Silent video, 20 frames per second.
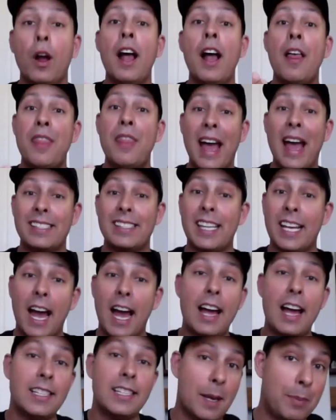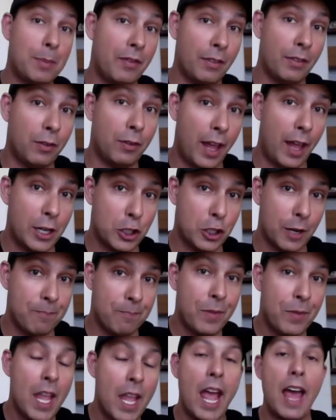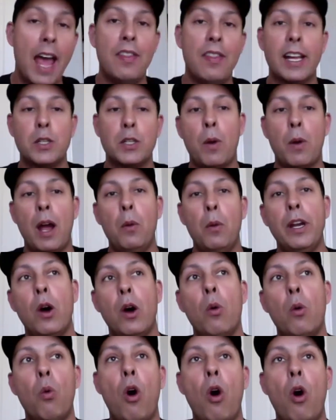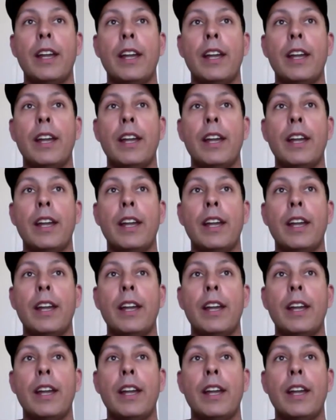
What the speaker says: That's the concept of inflation, and that's why we don't want